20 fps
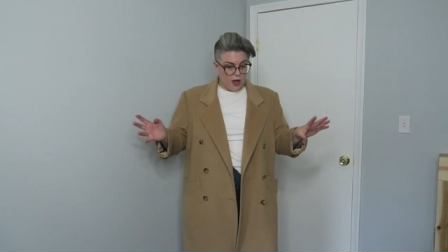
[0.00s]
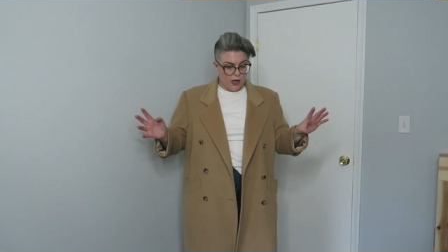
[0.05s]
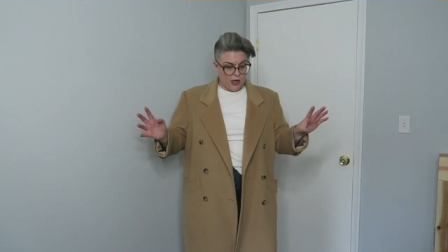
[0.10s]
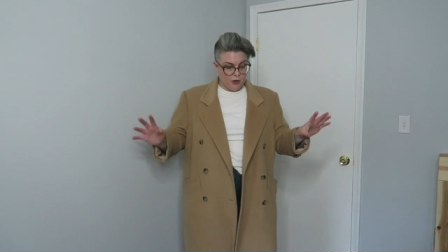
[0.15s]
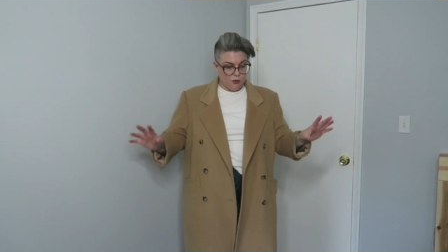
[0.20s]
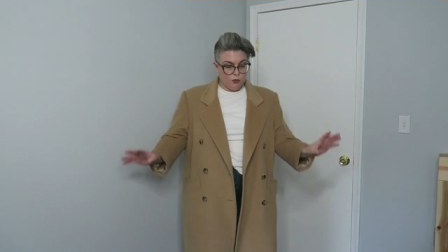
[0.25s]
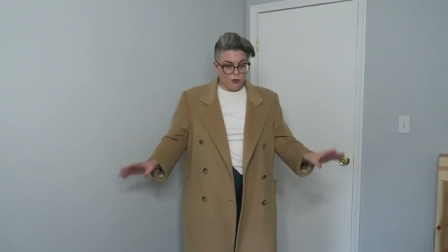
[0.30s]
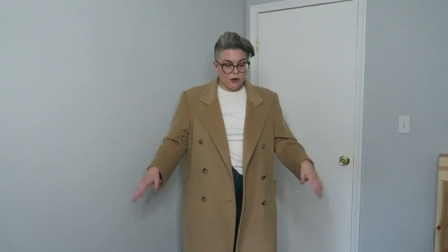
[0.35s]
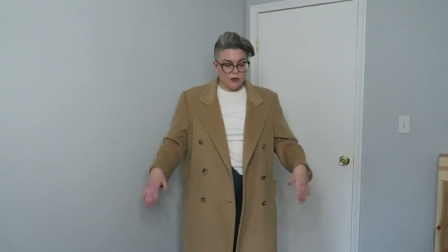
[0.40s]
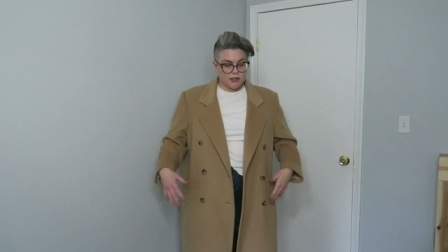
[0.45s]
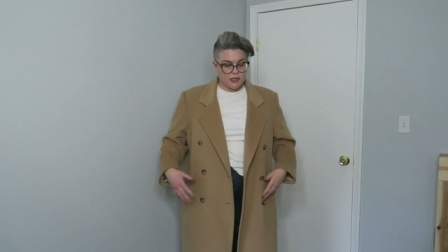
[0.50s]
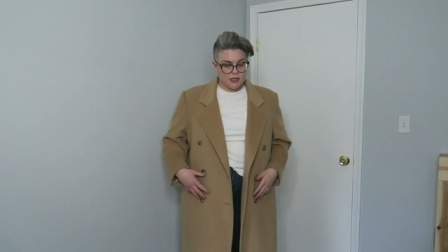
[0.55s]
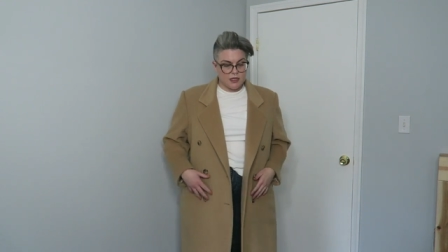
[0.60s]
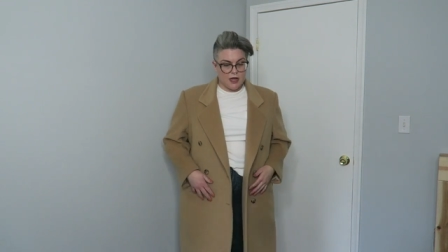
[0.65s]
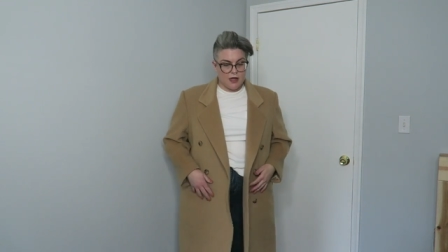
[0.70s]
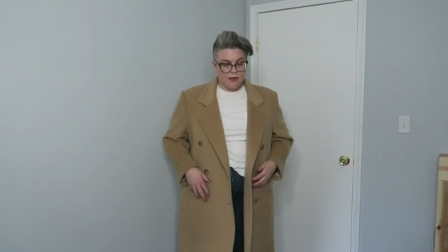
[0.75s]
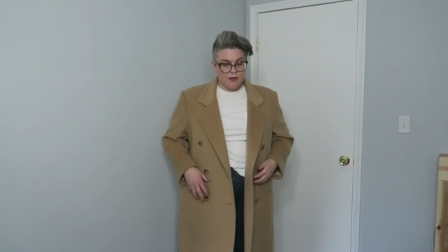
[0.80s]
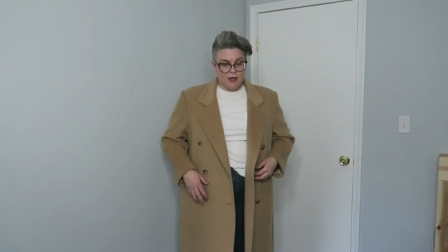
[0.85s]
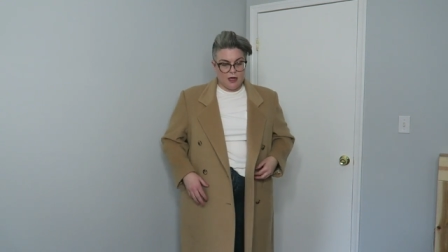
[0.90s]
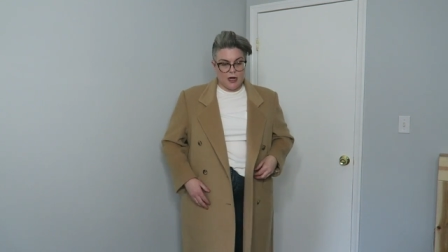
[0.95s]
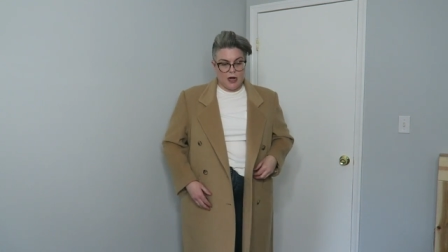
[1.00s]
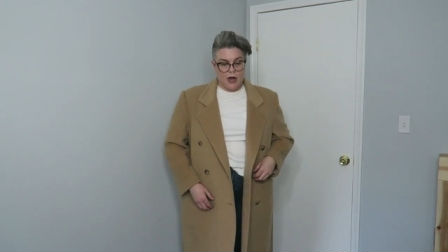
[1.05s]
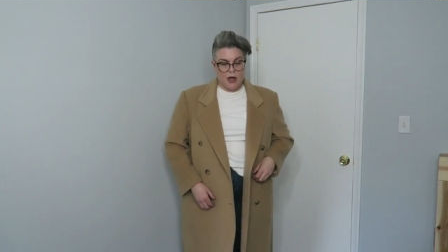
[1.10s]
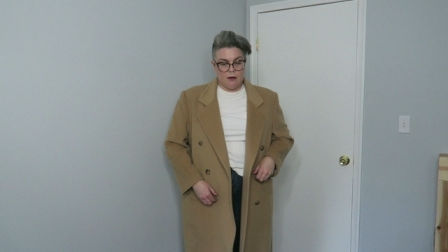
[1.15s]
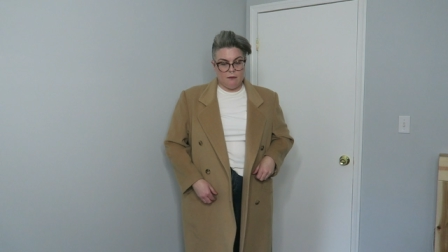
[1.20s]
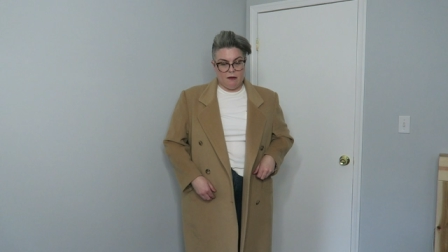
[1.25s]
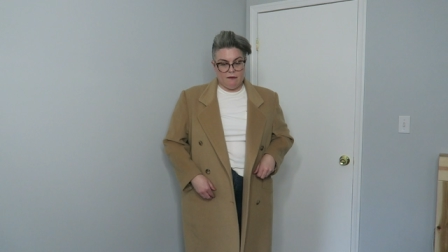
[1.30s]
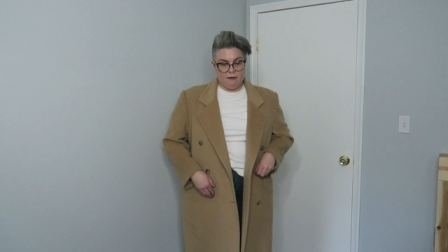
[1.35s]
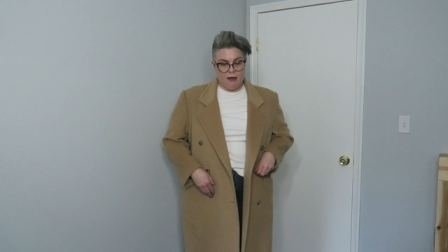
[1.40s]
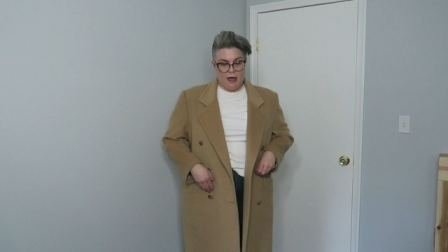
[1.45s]
I will say that
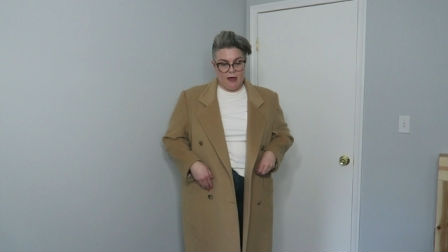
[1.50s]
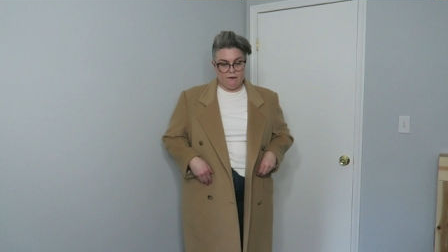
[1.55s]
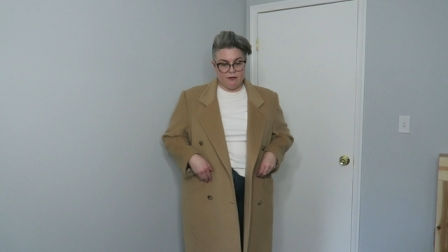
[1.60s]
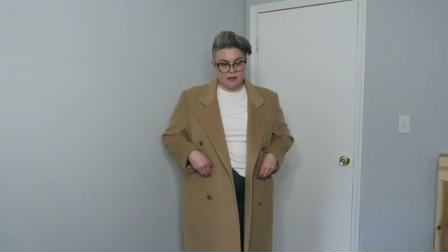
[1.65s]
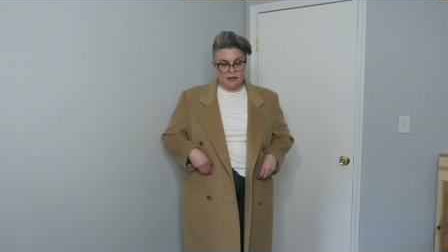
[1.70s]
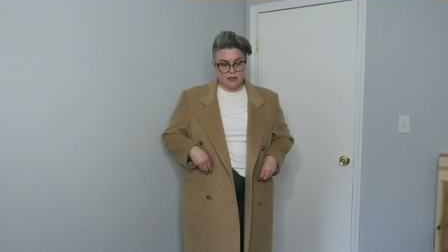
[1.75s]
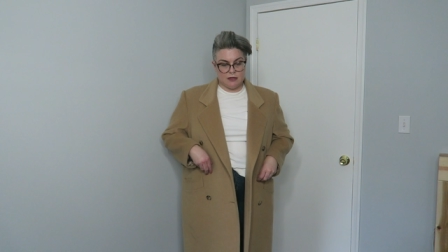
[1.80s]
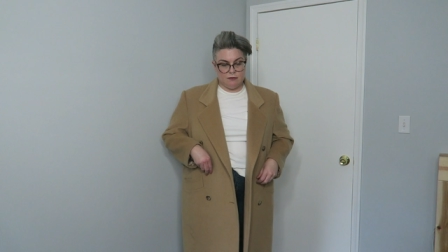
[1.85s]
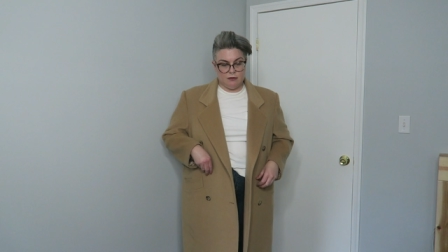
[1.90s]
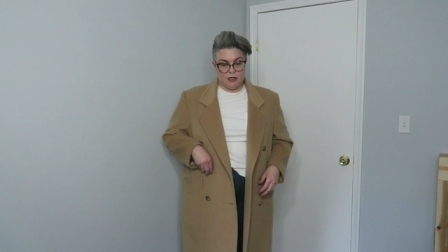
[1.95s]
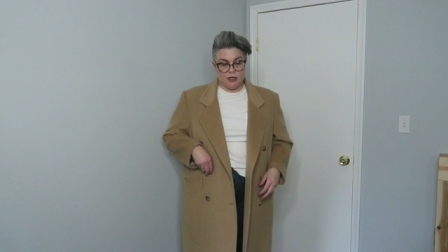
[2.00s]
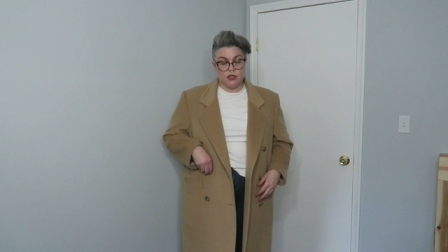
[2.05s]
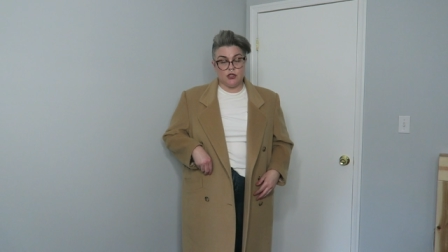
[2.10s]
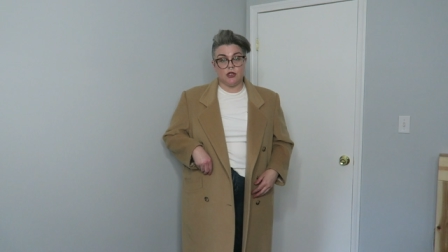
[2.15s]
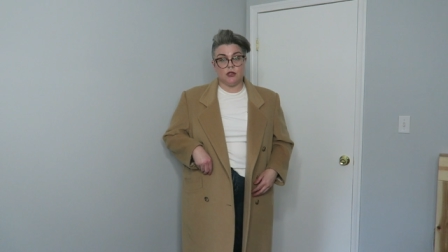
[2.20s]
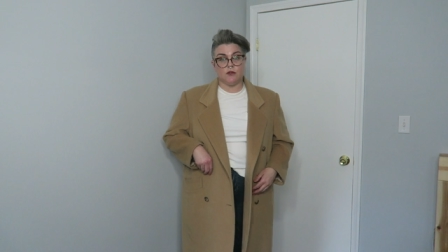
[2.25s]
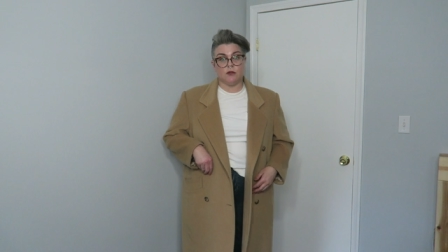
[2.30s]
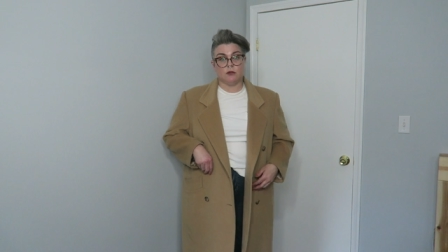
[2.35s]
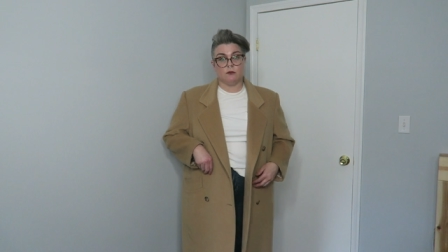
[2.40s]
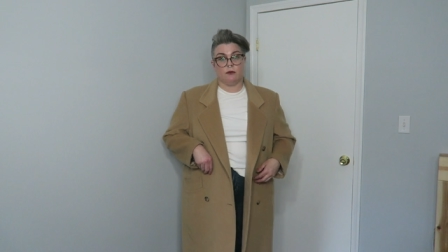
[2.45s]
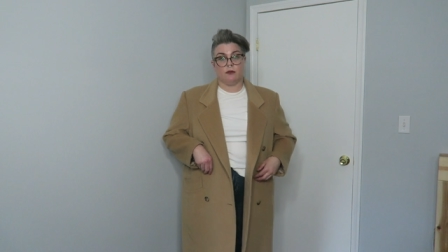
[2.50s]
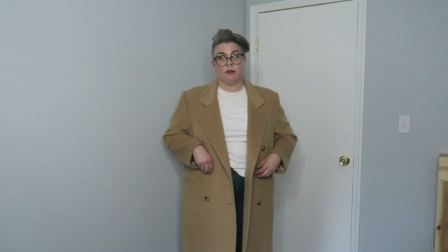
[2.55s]
um, I'm having some issues